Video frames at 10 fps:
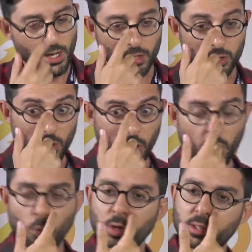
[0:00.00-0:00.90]

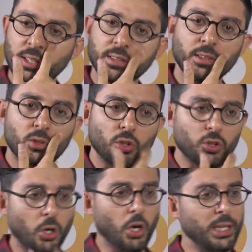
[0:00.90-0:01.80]
So we're starting to
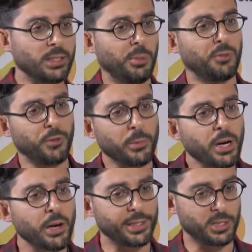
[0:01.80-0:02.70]
draw a little bit from
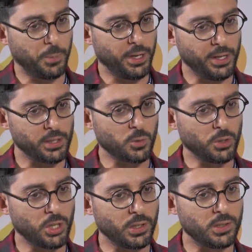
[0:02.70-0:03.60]
our experience,
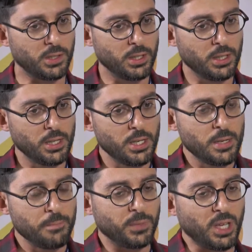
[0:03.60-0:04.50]
which is
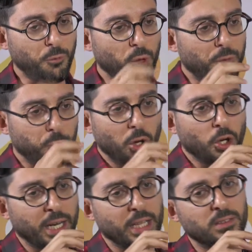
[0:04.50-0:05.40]
if we
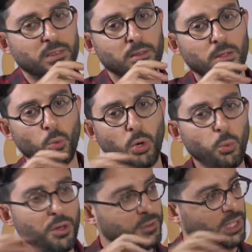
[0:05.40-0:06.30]
look at what
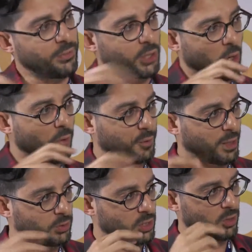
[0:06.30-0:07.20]
we've done, the
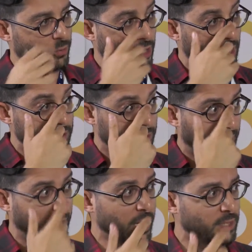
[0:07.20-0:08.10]
co-founders over the last
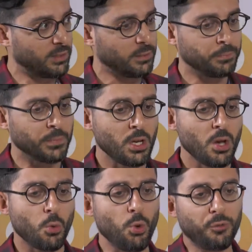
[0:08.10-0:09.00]
decade,
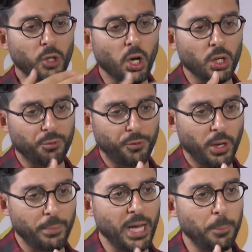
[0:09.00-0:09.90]
we've gone
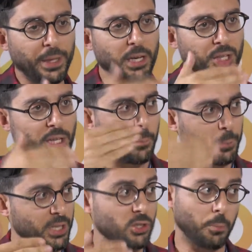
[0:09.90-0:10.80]
from helping other
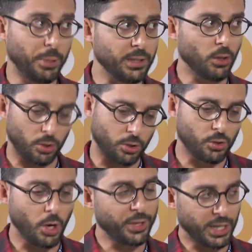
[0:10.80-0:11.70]
companies or build or
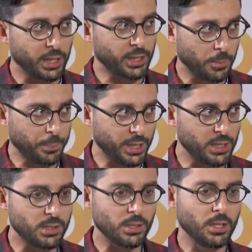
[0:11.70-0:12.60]
growing our
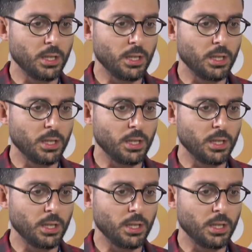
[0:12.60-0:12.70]
companies.